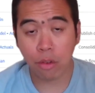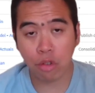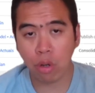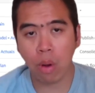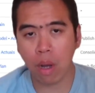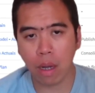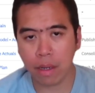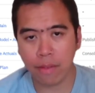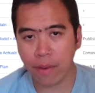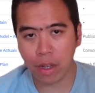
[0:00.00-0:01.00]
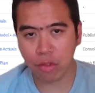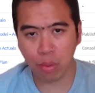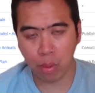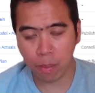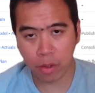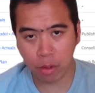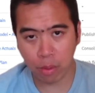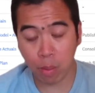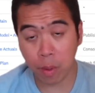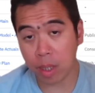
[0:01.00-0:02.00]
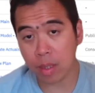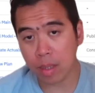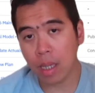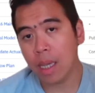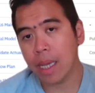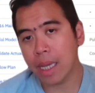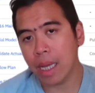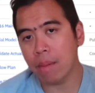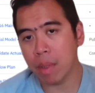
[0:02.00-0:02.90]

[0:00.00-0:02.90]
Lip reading: is no hard and fast rule about the groupings. It can be